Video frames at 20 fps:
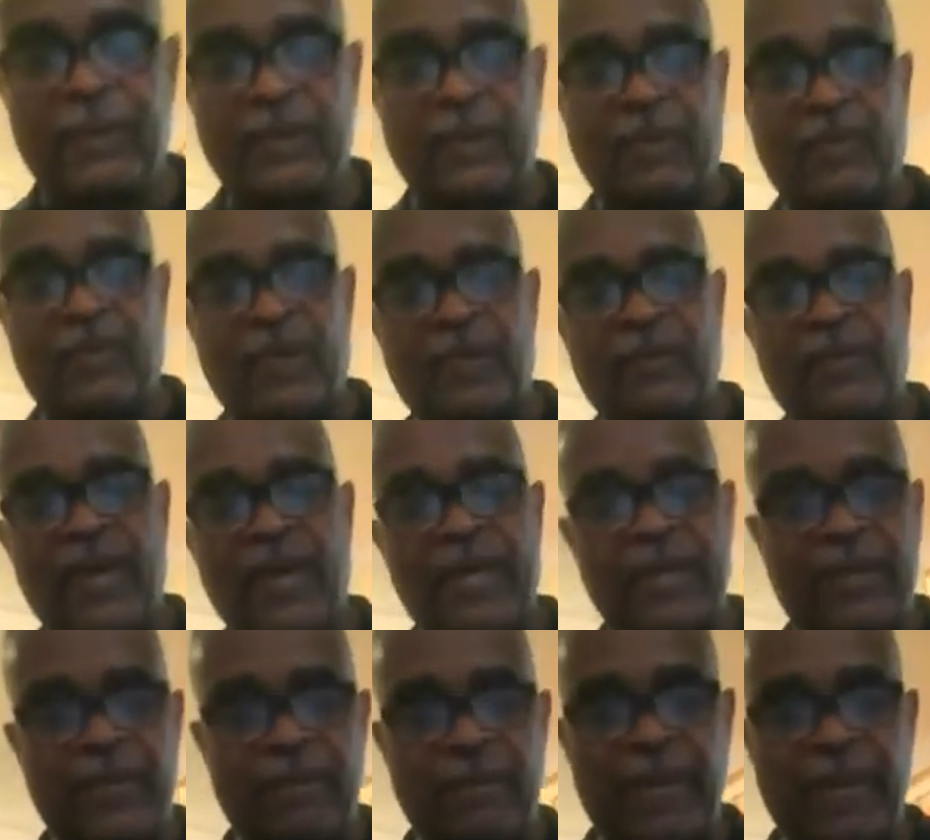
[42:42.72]
that went around
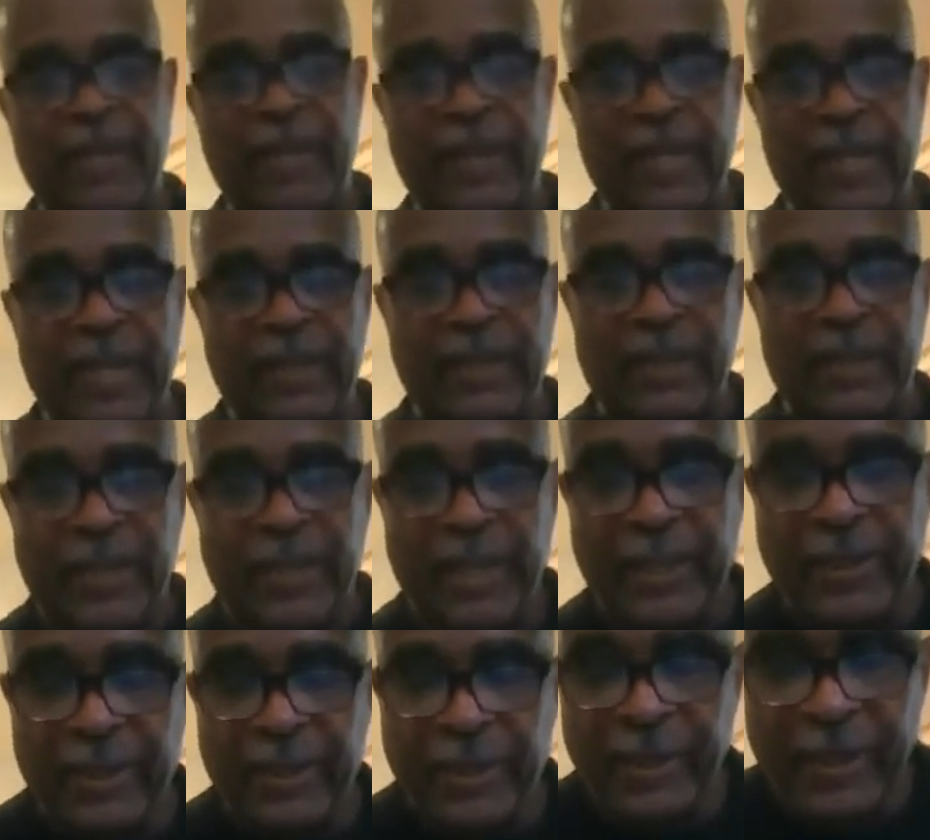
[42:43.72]
the Kemetic
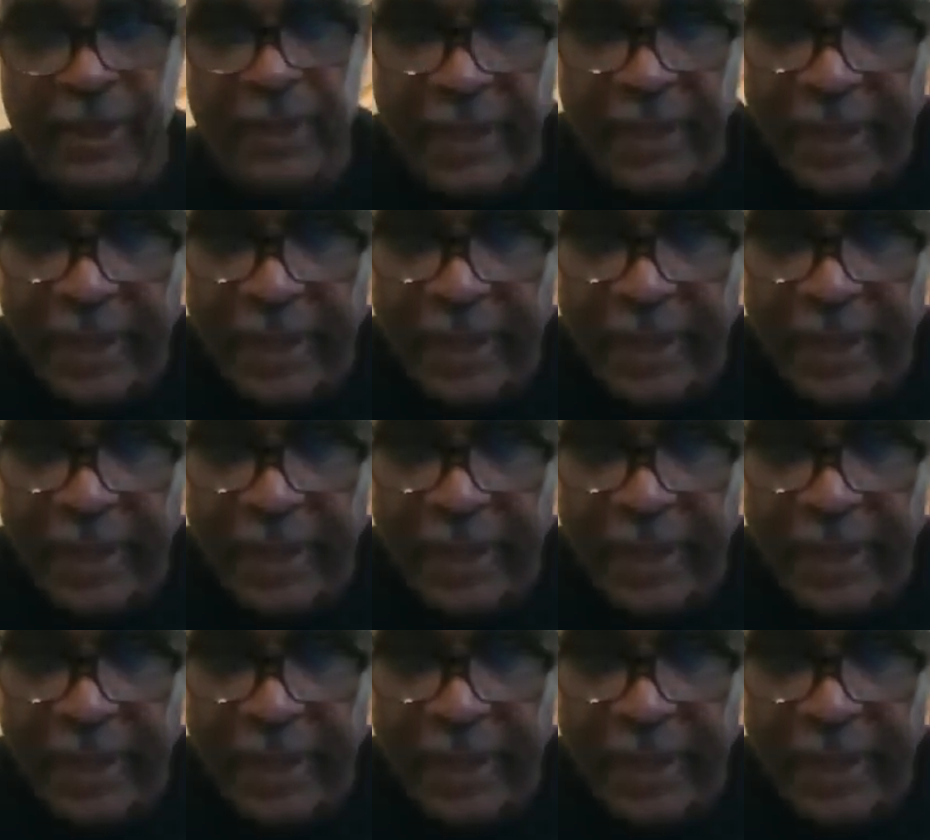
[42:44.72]
education,